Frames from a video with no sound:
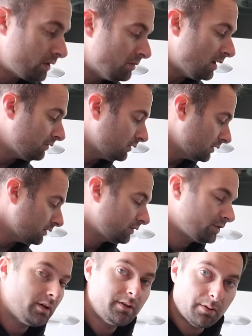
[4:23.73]
stream
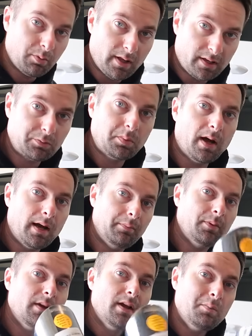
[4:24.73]
mufflers, double X
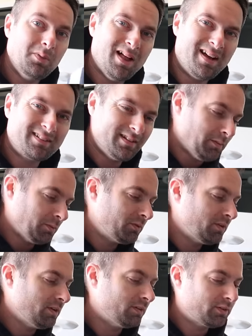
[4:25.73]
pipe, black
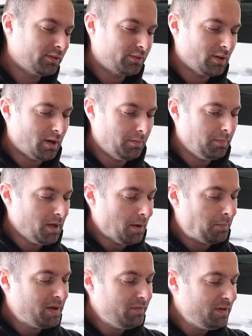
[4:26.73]
tips. This is um, a
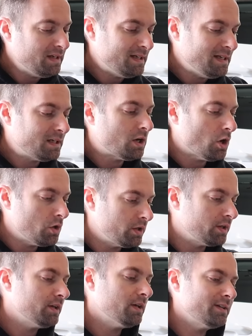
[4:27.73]
PVD
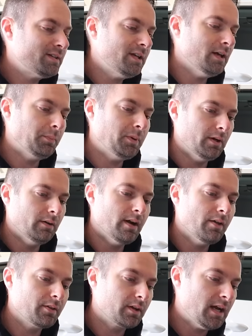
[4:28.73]
coated tip here.
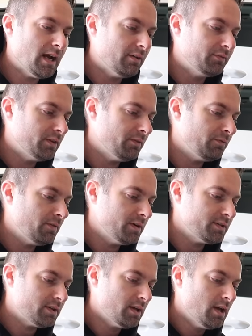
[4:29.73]
Now they're gonna have
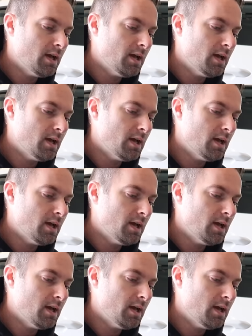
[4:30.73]
different